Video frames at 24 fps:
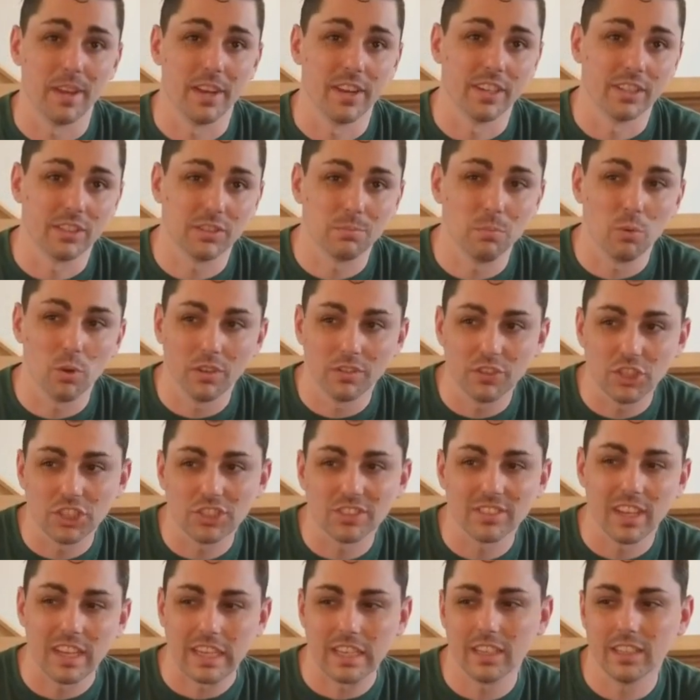It's more of just
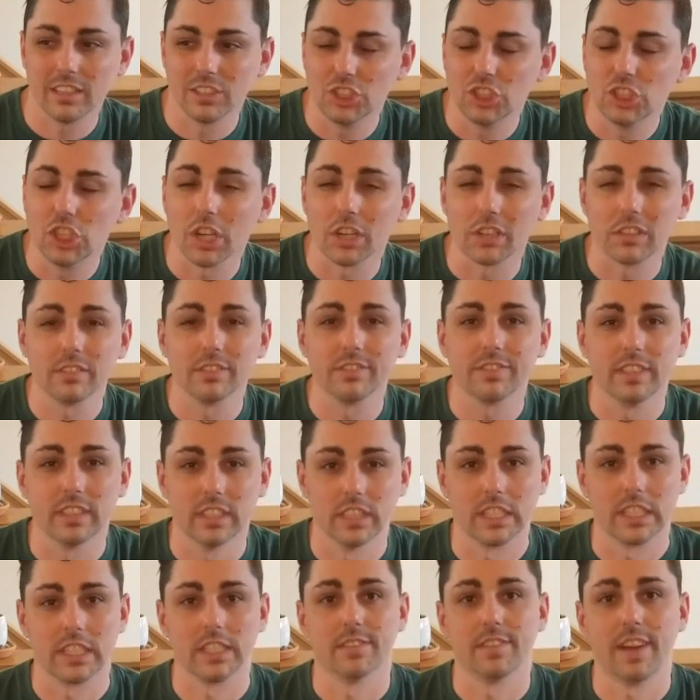like a general
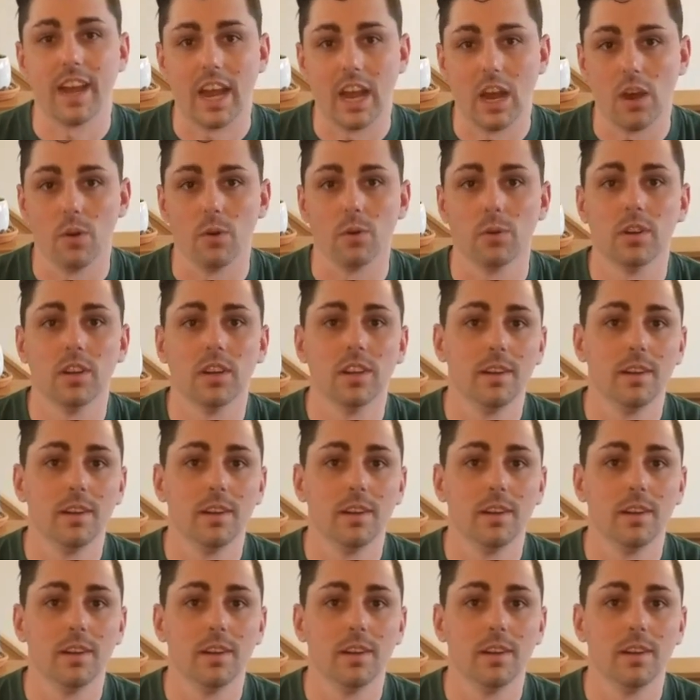feeling of how